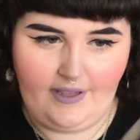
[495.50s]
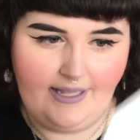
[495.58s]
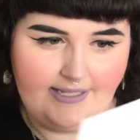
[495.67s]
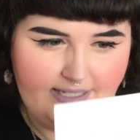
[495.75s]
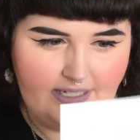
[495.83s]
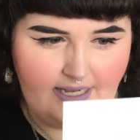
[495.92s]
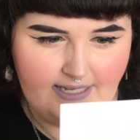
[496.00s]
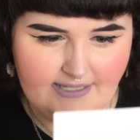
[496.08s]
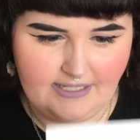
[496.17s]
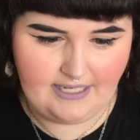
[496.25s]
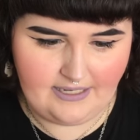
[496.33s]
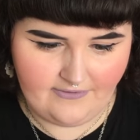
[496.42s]
And it's a
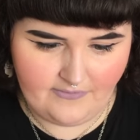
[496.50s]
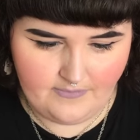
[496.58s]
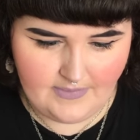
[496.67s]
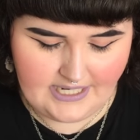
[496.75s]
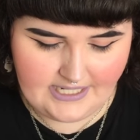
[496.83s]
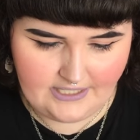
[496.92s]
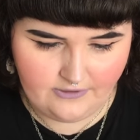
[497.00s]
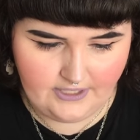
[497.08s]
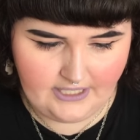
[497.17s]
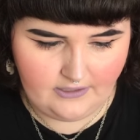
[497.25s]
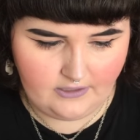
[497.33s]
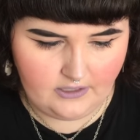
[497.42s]
nice kind of minty
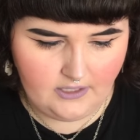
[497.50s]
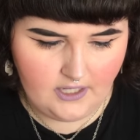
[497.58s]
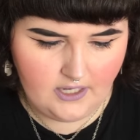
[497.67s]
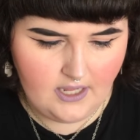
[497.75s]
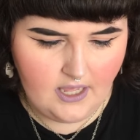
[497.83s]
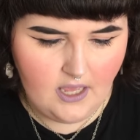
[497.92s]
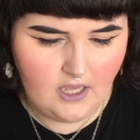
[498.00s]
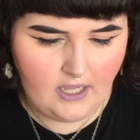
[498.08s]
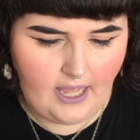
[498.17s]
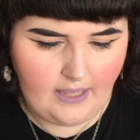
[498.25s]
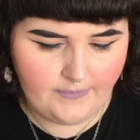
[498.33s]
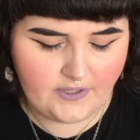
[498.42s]
green colour.
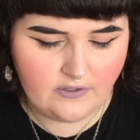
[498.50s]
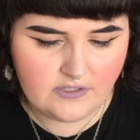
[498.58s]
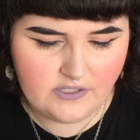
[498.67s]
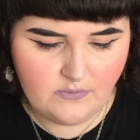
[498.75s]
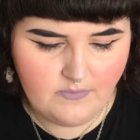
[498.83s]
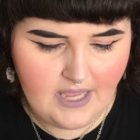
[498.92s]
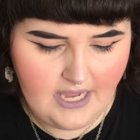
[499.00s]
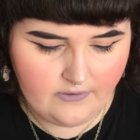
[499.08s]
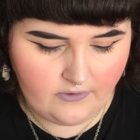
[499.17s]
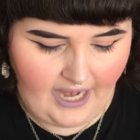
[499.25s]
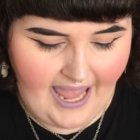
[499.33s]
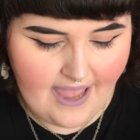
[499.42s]
The custom made,
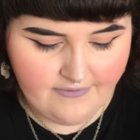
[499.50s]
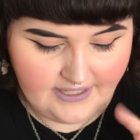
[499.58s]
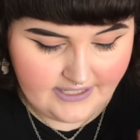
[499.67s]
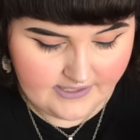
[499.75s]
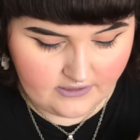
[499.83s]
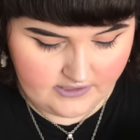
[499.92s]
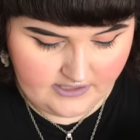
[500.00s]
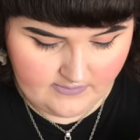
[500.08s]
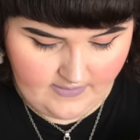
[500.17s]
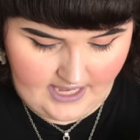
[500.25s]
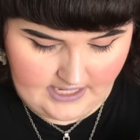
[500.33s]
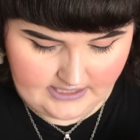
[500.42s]
okay, everything is
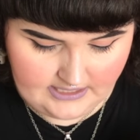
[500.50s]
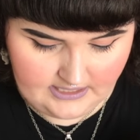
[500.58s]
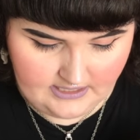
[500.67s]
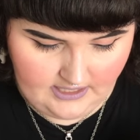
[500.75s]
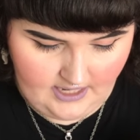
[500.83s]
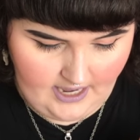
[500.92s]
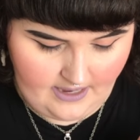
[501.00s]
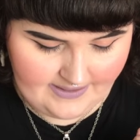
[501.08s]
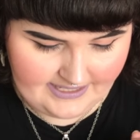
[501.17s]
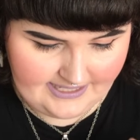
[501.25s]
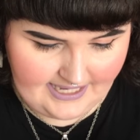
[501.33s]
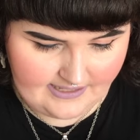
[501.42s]
custom made.
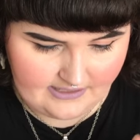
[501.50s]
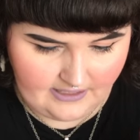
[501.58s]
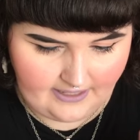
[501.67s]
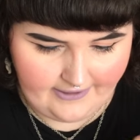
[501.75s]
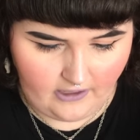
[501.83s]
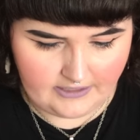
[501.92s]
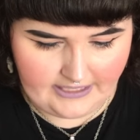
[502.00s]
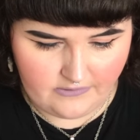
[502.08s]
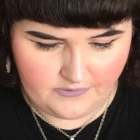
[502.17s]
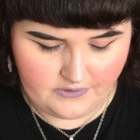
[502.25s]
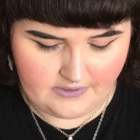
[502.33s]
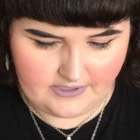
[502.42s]
It says that all
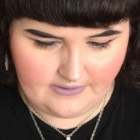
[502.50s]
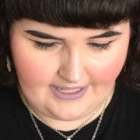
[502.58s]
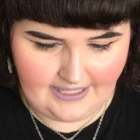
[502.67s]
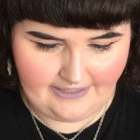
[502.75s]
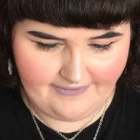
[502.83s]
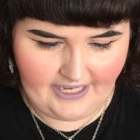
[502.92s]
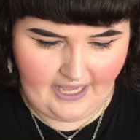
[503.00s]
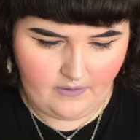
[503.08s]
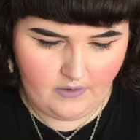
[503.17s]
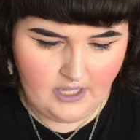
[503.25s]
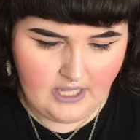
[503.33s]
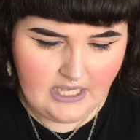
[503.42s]
down through it, so I'll leave that
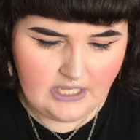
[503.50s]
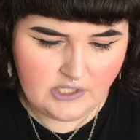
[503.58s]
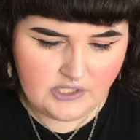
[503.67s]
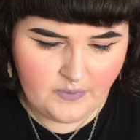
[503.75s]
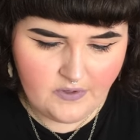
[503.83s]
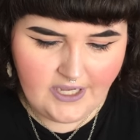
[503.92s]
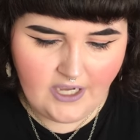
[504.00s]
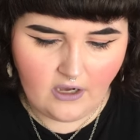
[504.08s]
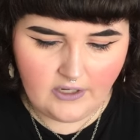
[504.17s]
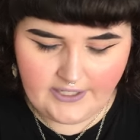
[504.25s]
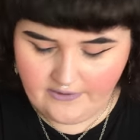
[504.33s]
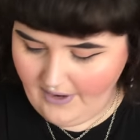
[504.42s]
out. Spooky
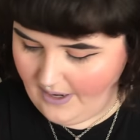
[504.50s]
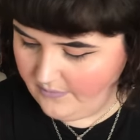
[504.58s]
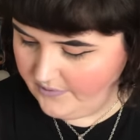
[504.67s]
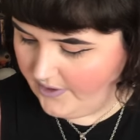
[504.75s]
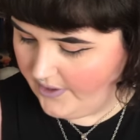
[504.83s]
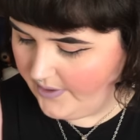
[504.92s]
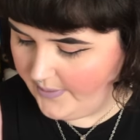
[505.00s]
all year round.